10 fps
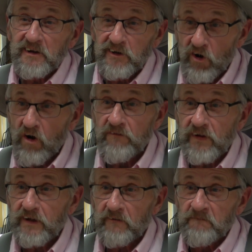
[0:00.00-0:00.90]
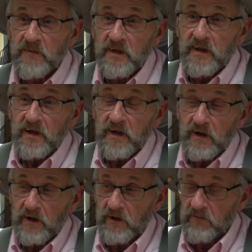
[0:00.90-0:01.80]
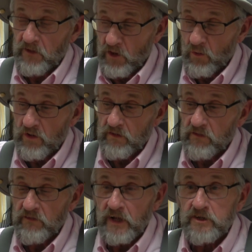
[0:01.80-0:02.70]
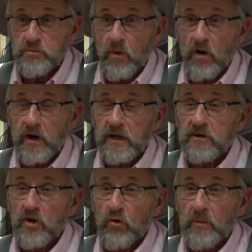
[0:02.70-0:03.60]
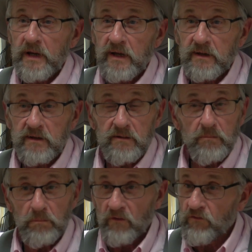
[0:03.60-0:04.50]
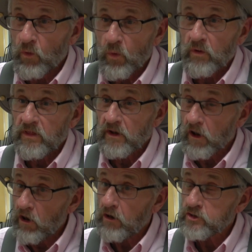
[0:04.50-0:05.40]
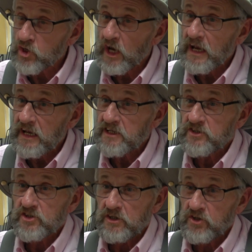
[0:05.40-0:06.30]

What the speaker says: Garfield. The owner of the Village Market told me before the law changed in